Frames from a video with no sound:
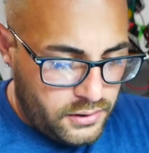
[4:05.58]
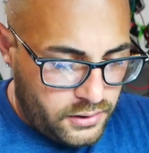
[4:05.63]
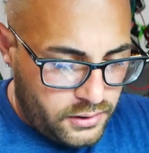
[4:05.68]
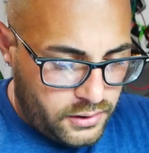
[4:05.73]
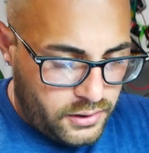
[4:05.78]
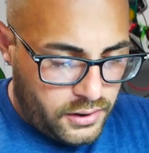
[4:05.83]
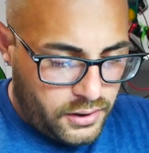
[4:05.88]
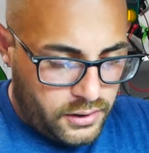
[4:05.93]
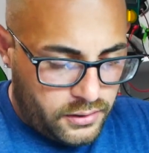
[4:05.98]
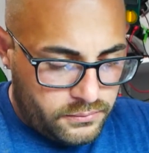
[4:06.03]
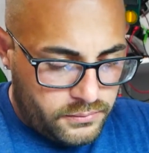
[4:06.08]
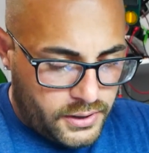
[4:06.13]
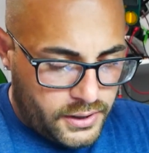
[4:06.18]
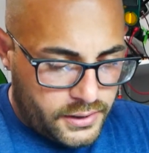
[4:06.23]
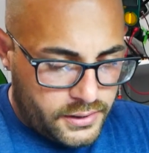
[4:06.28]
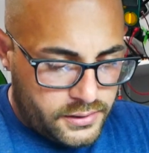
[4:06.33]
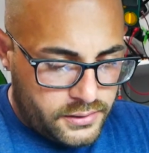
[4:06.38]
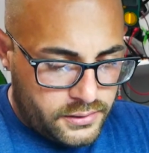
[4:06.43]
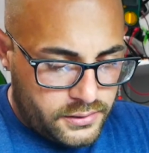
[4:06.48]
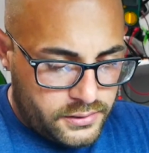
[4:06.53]
Oh, my
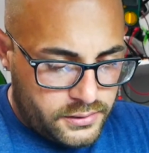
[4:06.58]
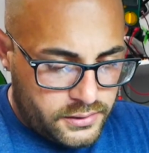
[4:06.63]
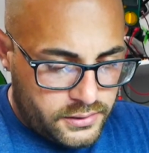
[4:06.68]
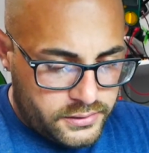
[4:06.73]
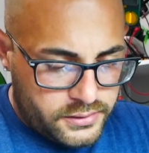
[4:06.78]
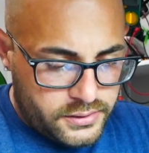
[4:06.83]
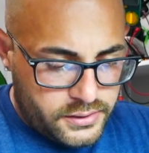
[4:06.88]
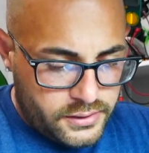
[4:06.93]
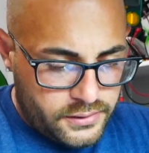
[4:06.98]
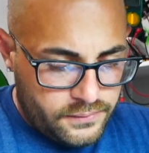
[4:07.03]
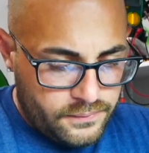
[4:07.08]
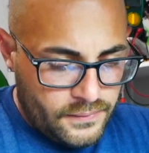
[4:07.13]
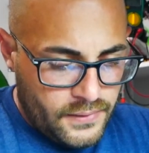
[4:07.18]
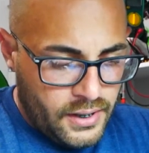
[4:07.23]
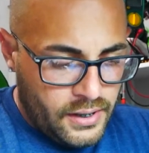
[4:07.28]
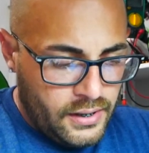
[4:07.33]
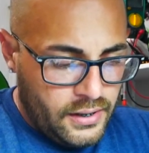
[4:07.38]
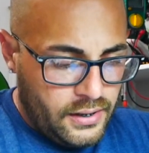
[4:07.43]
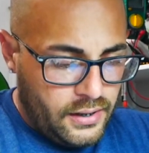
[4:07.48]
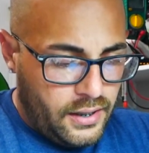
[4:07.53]
goodness.
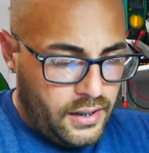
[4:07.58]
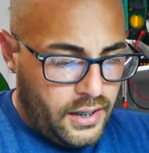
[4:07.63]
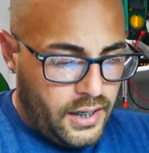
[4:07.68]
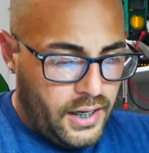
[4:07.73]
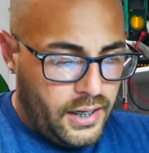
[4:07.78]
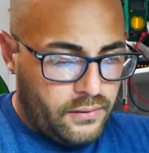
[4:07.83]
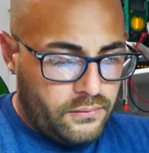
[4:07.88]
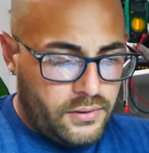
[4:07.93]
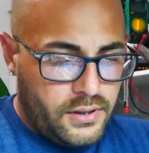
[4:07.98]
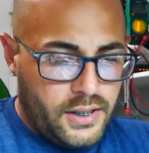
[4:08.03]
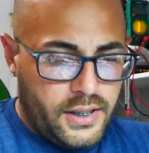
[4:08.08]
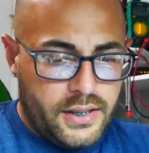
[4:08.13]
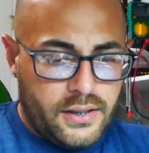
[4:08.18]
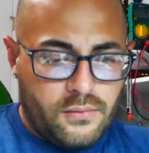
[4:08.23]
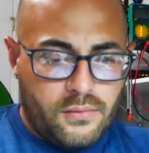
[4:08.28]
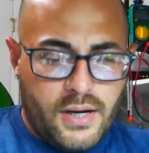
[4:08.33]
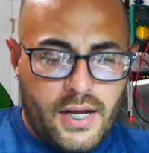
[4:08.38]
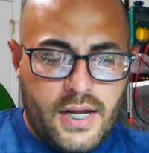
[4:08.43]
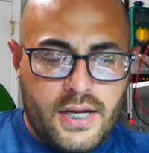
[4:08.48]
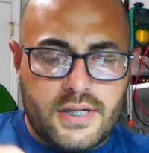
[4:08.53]
All right. Well,
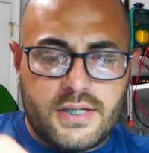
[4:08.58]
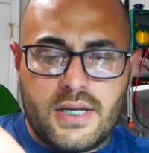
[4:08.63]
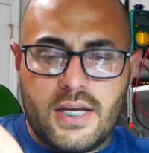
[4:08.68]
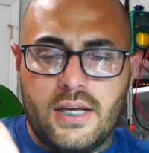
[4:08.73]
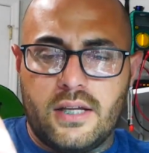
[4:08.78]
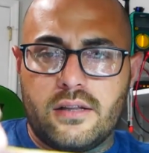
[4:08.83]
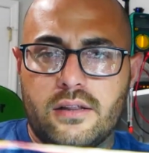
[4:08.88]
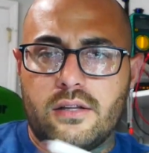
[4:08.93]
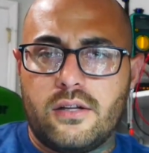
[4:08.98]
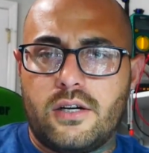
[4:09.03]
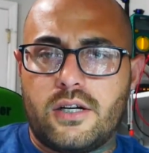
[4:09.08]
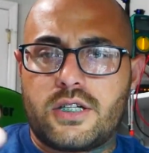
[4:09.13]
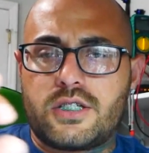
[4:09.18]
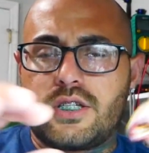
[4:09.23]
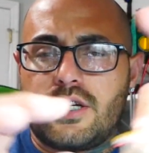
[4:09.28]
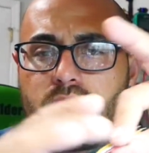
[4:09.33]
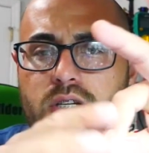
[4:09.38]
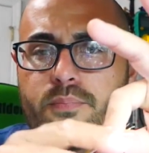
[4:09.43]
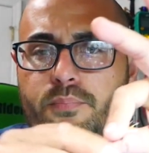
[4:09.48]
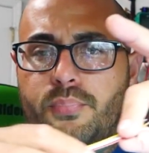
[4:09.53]
anyways, it
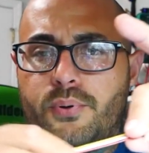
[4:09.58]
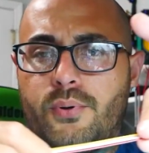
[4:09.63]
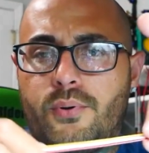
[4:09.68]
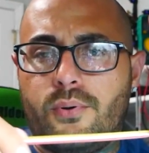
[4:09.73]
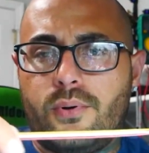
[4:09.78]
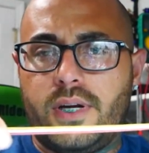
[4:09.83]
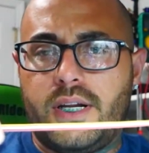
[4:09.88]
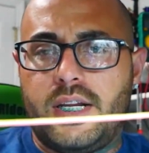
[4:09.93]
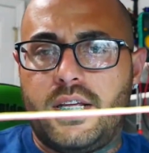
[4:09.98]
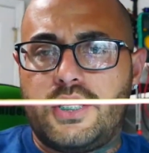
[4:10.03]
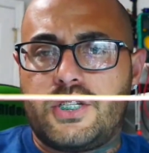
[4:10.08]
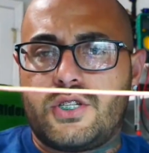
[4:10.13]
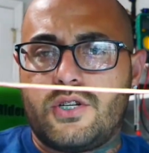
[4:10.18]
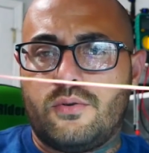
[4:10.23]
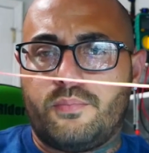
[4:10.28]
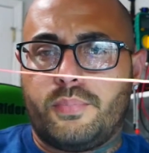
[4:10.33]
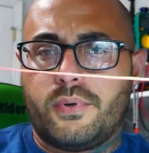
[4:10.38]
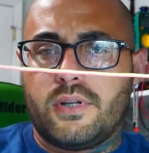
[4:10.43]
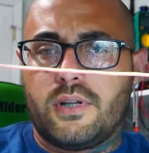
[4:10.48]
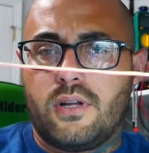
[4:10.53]
looks pretty
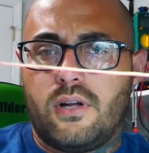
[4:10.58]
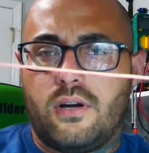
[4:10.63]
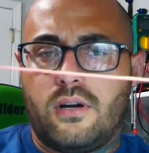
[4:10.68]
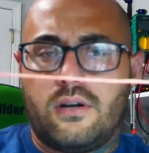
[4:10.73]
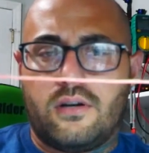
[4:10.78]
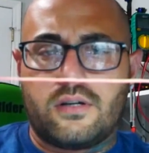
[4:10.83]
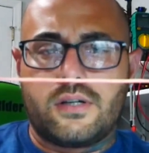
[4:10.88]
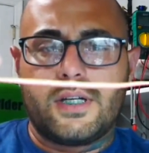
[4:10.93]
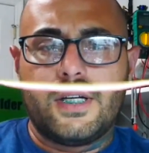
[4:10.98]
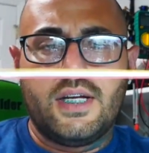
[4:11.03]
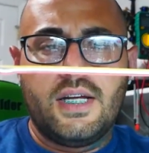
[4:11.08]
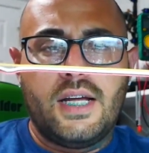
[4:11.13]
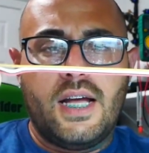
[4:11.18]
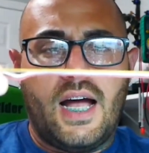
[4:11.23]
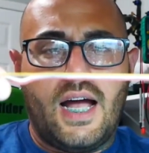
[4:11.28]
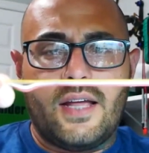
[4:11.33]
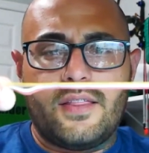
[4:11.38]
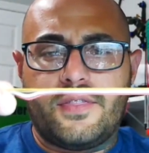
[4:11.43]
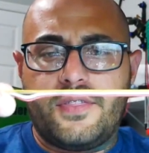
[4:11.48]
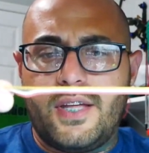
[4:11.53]
super long.
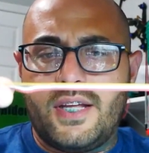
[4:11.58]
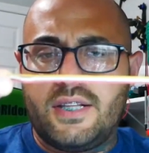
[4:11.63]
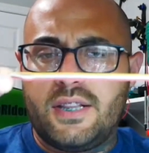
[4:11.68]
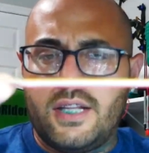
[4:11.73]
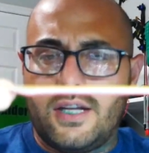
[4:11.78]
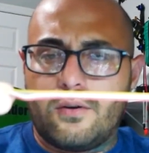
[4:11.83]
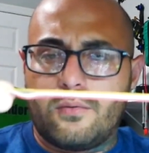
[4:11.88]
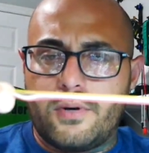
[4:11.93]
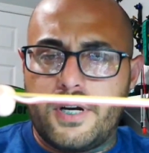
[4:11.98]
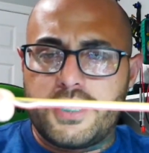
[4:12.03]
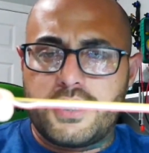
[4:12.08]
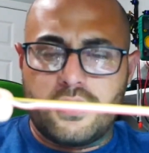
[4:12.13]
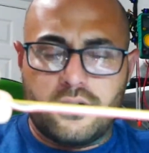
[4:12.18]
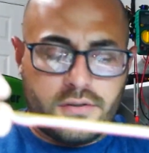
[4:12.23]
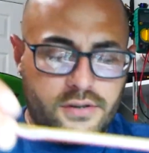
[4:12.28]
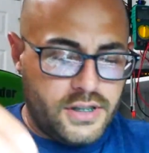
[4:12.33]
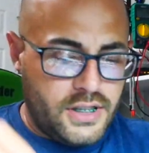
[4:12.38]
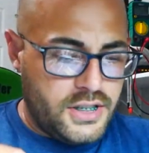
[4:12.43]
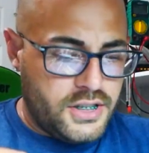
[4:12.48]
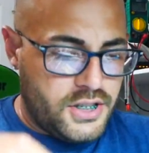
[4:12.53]
I think the
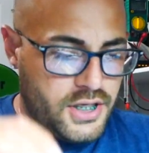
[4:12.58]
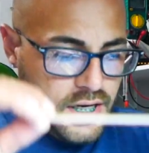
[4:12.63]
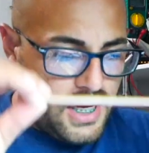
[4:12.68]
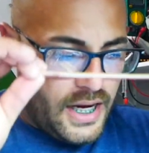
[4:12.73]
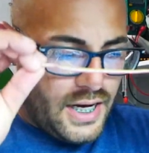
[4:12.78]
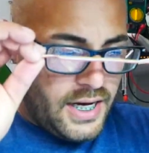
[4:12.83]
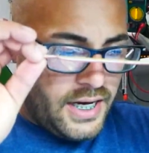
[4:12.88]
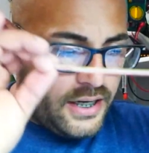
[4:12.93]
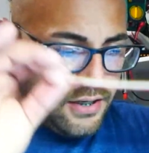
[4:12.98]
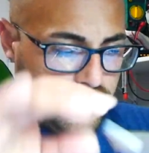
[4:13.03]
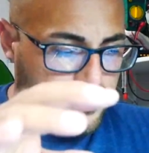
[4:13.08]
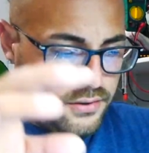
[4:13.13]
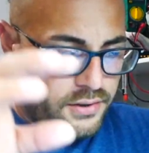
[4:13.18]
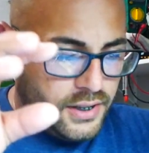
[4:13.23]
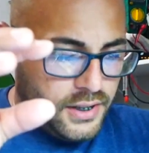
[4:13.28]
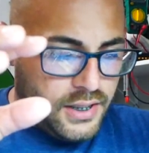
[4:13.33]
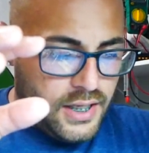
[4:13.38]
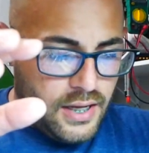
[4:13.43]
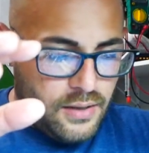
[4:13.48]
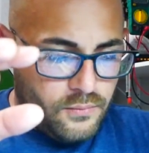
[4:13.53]
original DJI Air
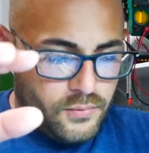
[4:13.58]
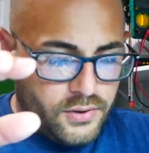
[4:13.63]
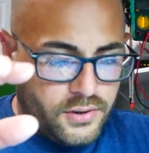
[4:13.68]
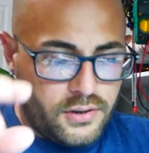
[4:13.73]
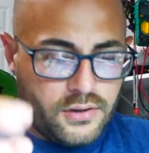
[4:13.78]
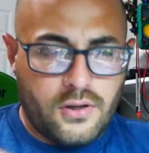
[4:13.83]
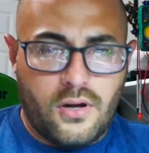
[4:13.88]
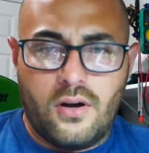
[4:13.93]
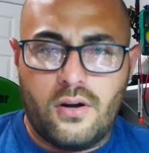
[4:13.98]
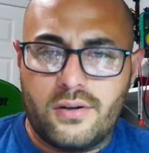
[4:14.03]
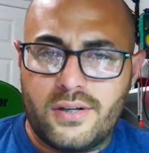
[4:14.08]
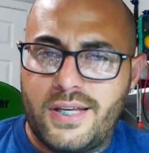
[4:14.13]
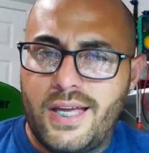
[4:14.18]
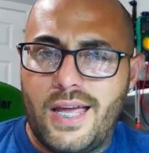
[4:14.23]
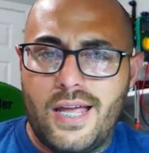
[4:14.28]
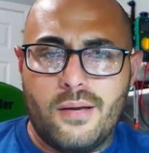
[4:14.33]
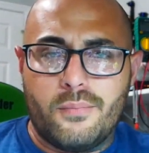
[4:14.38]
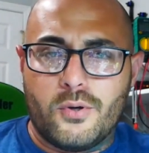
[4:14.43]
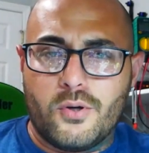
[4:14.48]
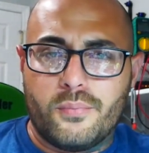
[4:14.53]
unit came with a long
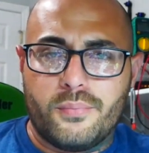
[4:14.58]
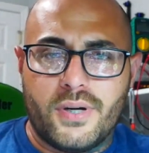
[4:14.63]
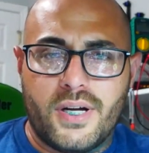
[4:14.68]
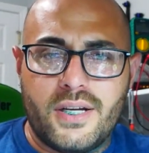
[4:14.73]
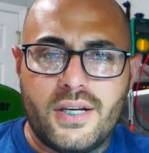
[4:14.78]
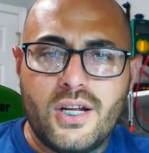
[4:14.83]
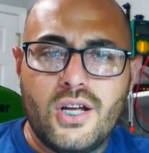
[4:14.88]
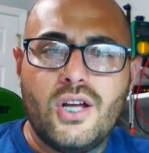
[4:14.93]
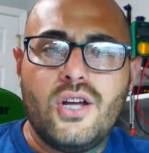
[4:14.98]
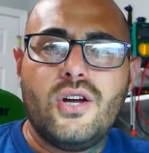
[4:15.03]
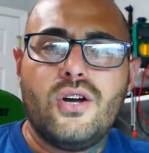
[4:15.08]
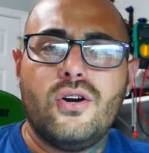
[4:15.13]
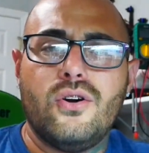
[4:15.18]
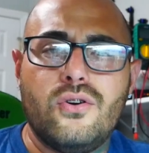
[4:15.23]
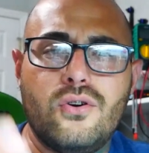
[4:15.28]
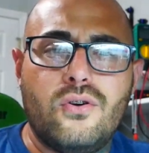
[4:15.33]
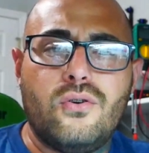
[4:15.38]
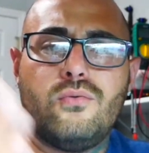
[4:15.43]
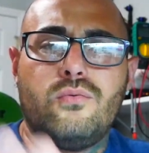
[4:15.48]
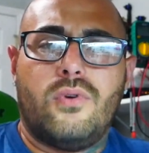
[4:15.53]
cable, but
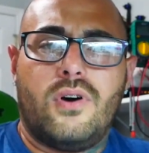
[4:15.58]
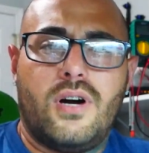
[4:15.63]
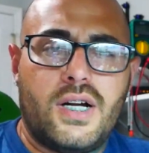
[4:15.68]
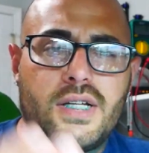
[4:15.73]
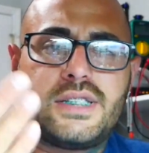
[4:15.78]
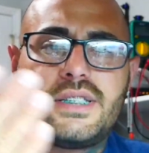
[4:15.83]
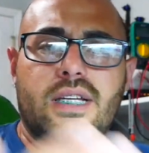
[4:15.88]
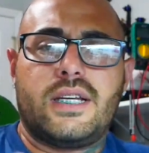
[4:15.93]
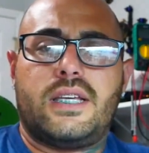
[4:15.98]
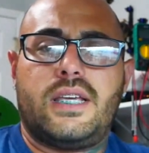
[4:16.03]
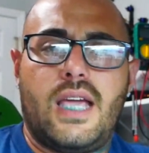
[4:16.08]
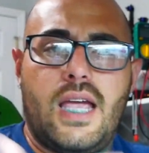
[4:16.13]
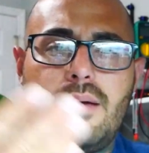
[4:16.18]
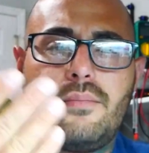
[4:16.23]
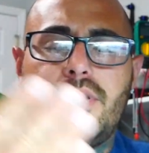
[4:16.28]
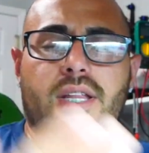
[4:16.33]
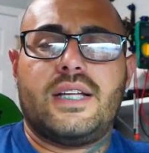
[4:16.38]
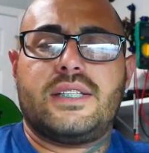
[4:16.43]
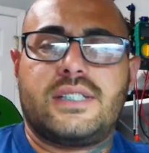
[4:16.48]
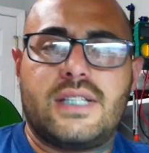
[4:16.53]
who wants a
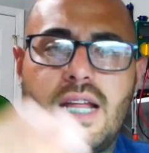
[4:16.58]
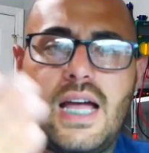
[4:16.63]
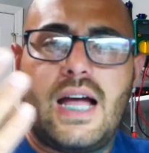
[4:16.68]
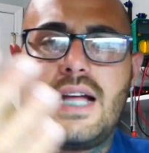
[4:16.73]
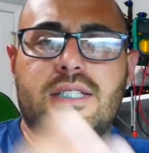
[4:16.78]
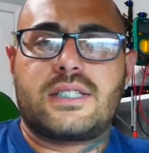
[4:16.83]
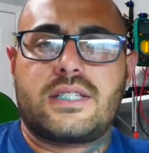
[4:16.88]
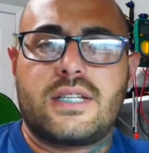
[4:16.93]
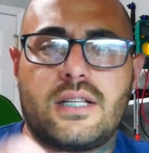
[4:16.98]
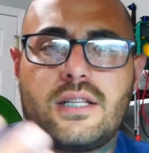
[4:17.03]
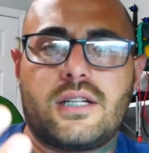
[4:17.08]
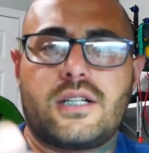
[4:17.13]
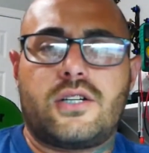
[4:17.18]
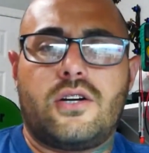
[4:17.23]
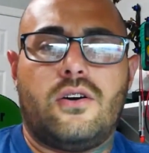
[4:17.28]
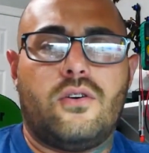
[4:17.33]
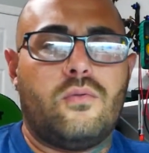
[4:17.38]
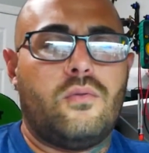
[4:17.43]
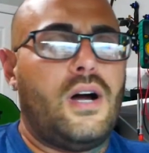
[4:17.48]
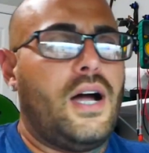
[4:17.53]
cable that's not
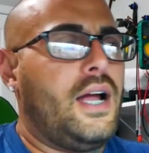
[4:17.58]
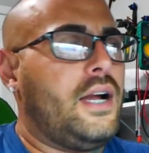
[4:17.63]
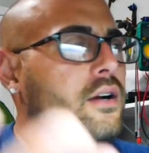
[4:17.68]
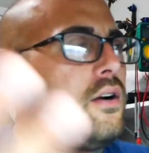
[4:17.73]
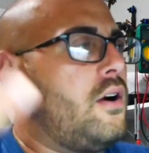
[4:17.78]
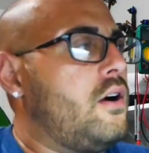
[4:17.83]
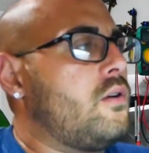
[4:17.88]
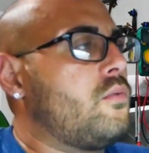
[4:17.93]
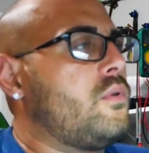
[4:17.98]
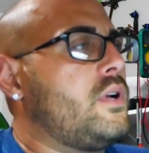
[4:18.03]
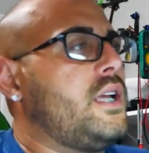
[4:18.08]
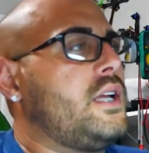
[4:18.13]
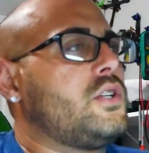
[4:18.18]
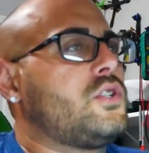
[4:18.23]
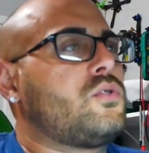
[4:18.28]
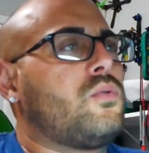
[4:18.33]
silicone wire? Aren't we in